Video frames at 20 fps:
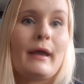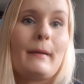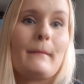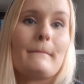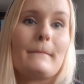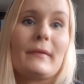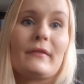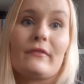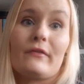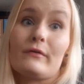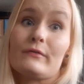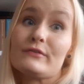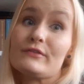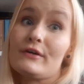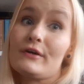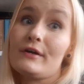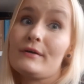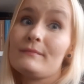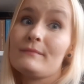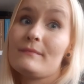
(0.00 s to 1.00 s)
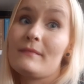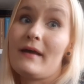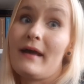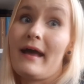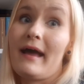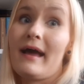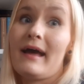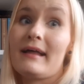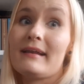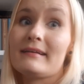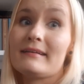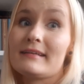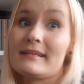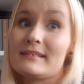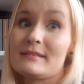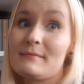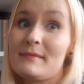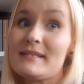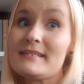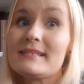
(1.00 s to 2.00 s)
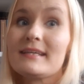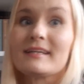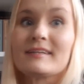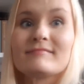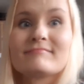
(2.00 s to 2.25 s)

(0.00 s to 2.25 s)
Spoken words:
but those are, and that's amazing.